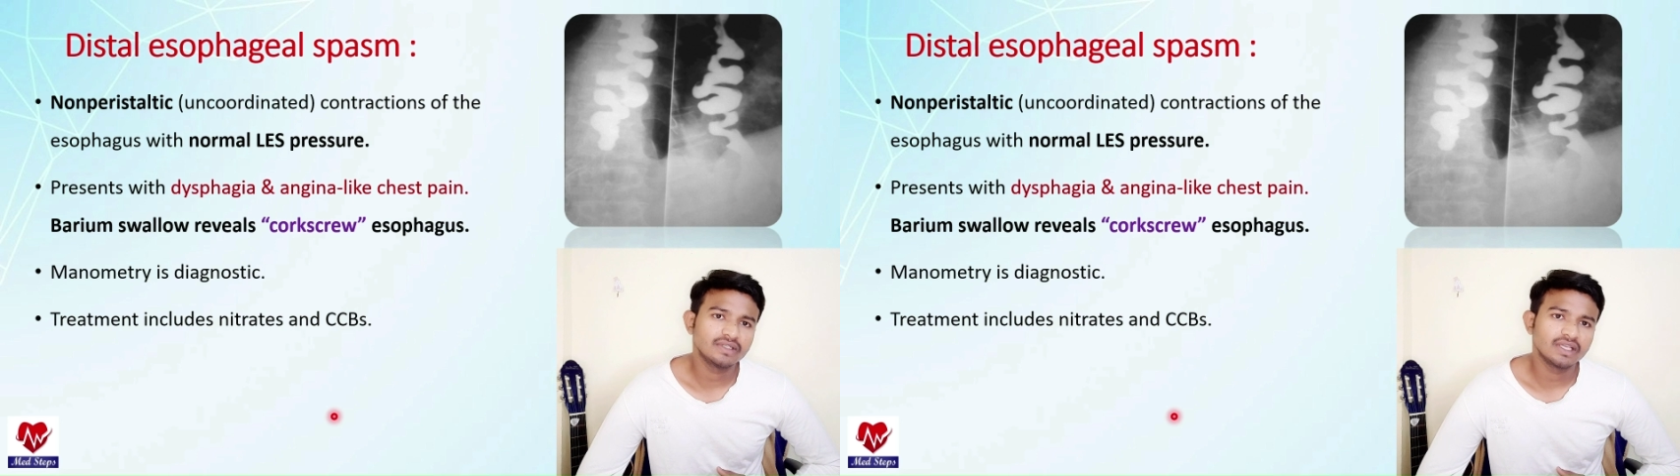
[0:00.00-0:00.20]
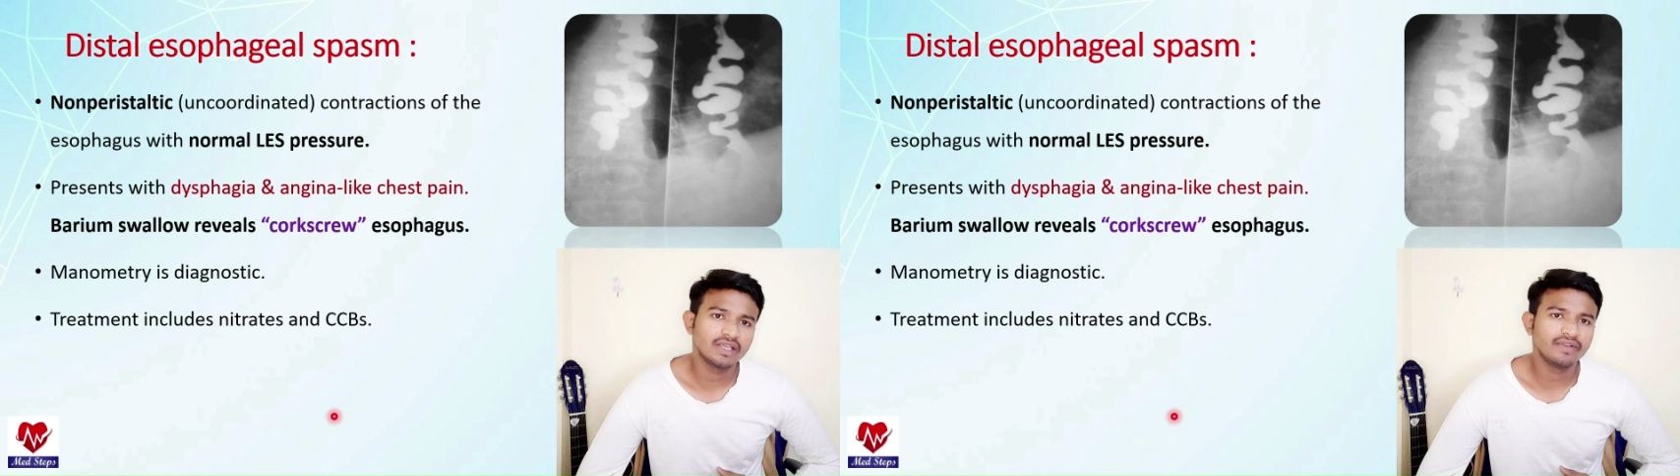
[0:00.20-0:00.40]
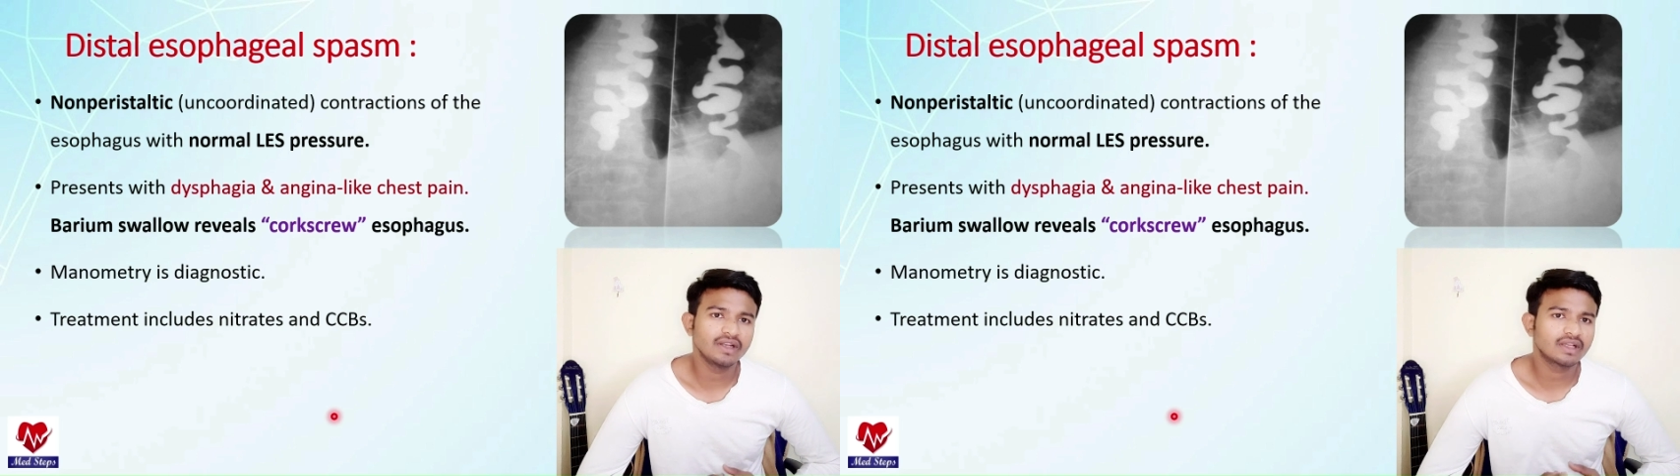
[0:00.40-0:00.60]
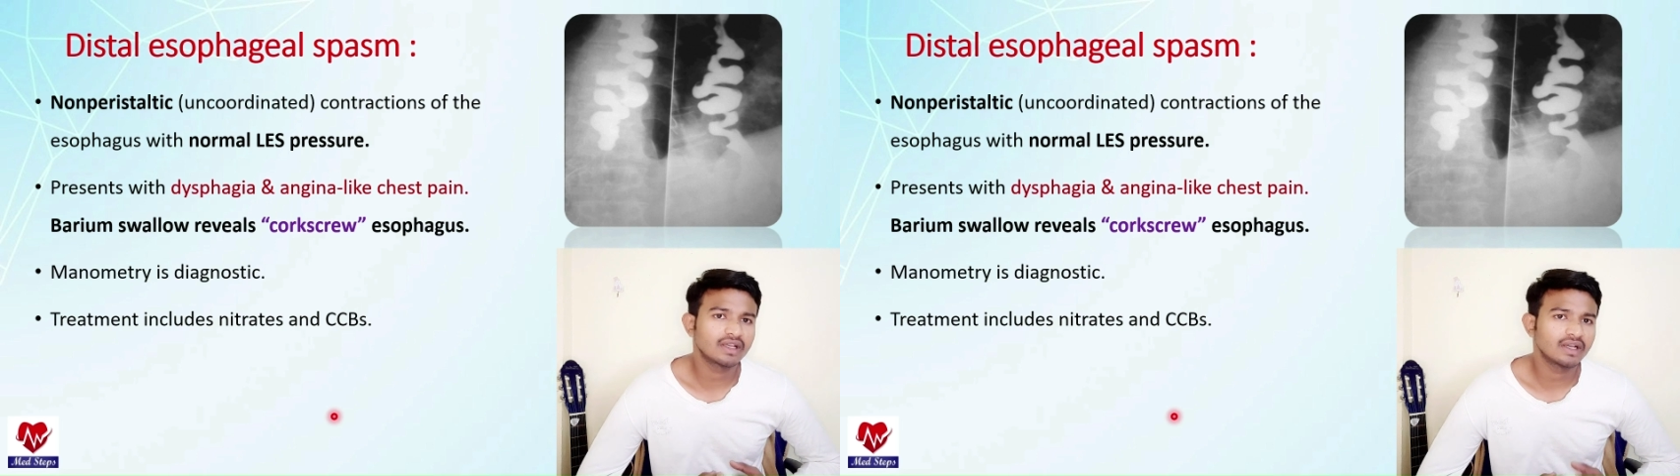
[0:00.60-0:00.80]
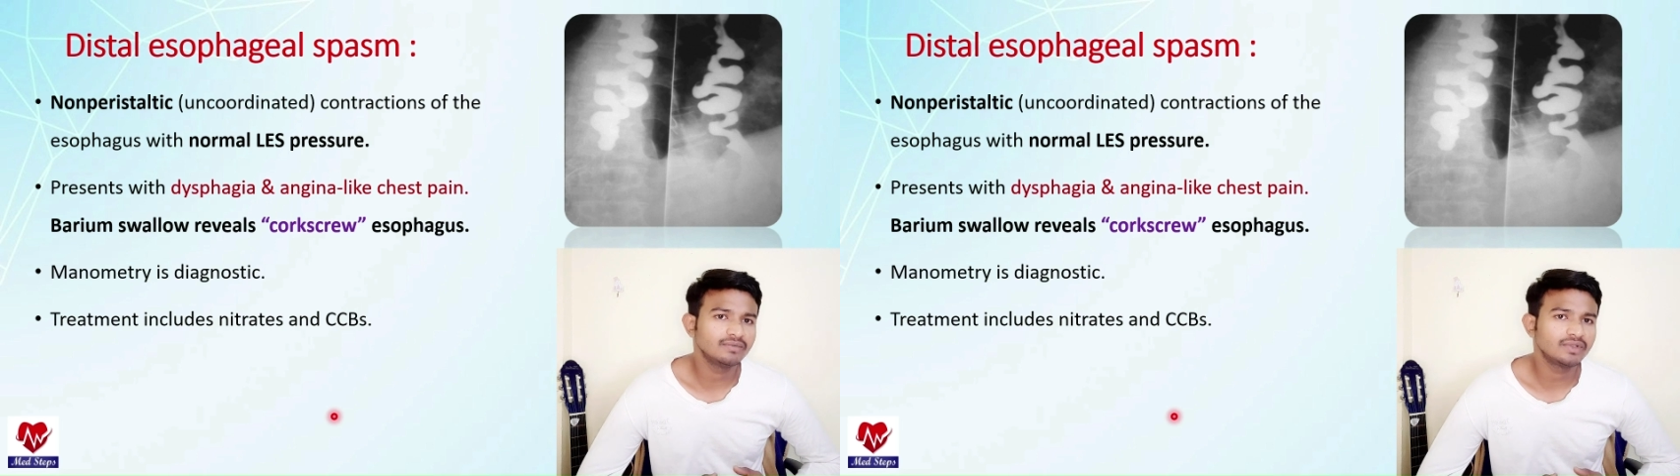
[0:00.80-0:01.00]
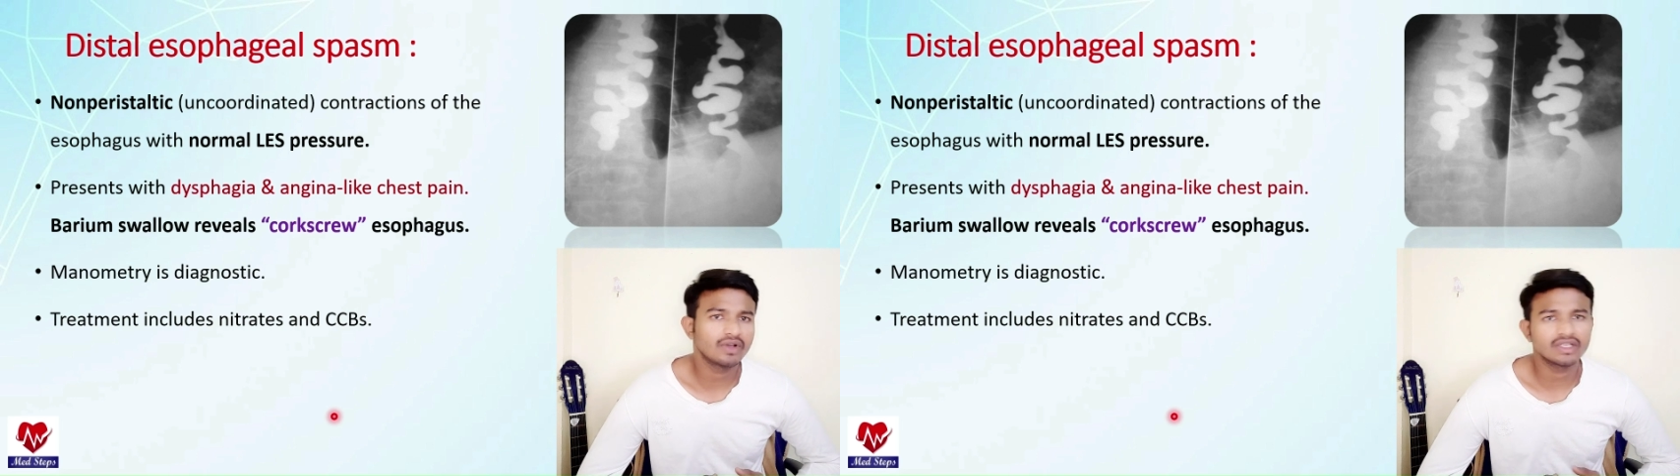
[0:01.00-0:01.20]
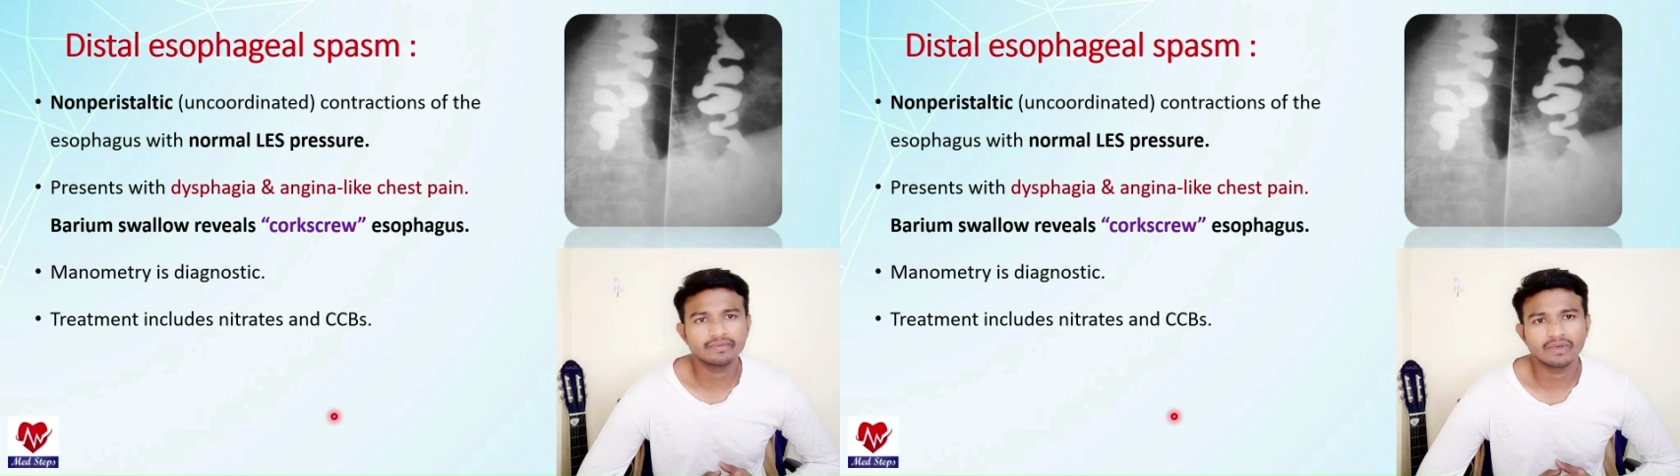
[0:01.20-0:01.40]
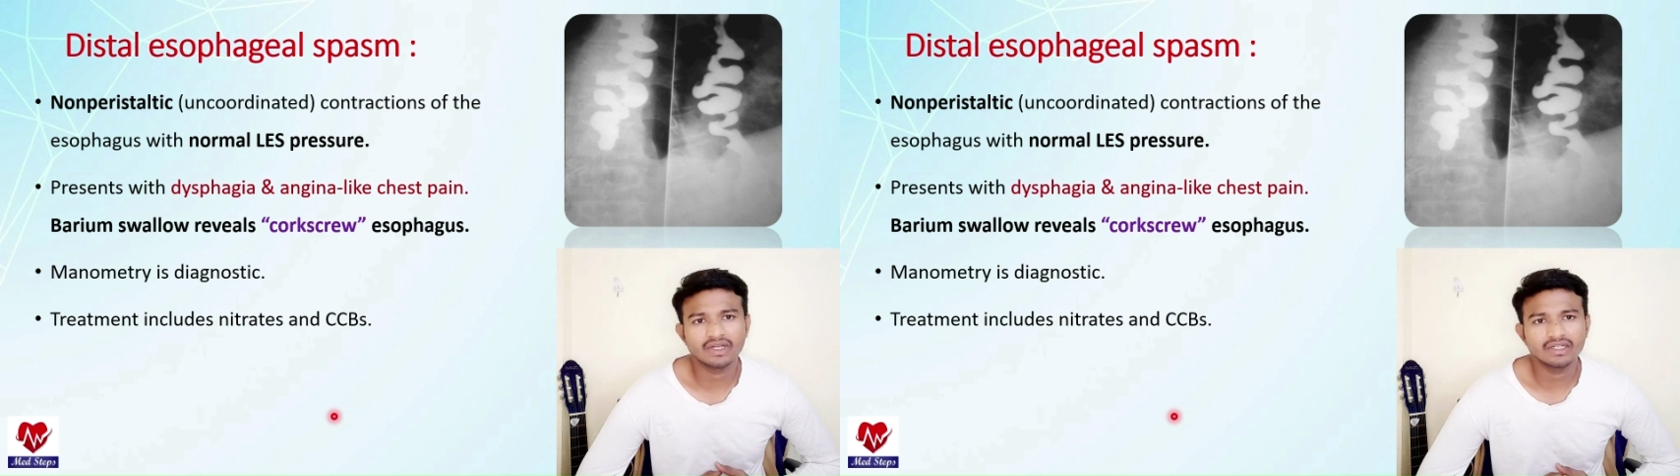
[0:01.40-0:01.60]
he will come to
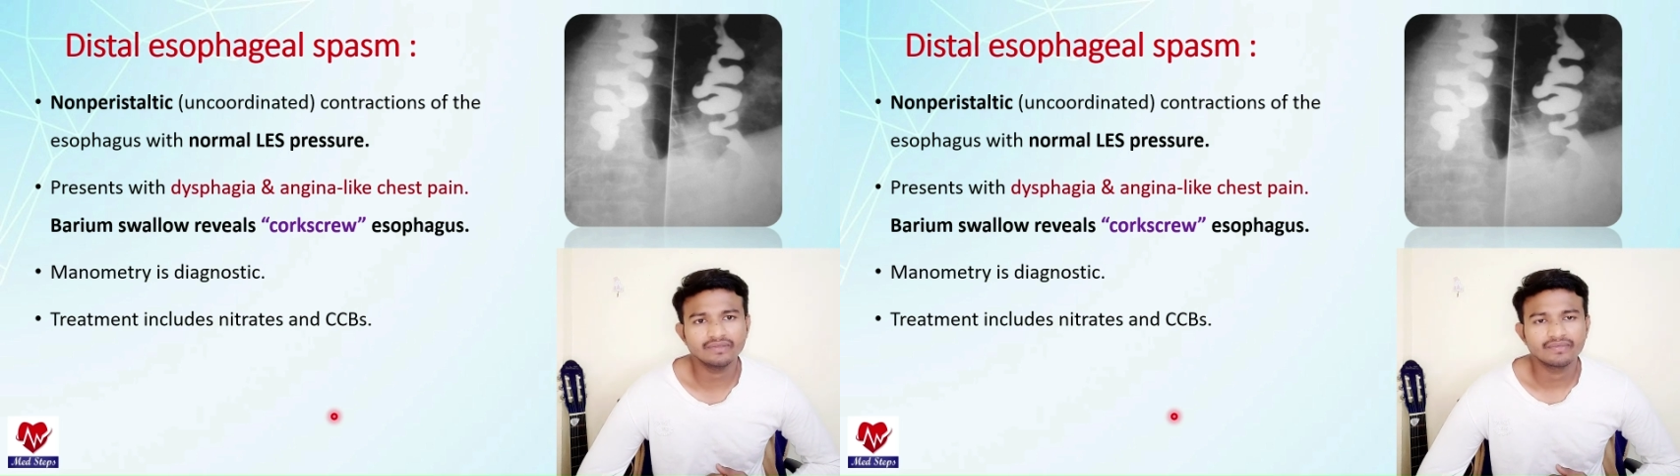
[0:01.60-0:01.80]
hospital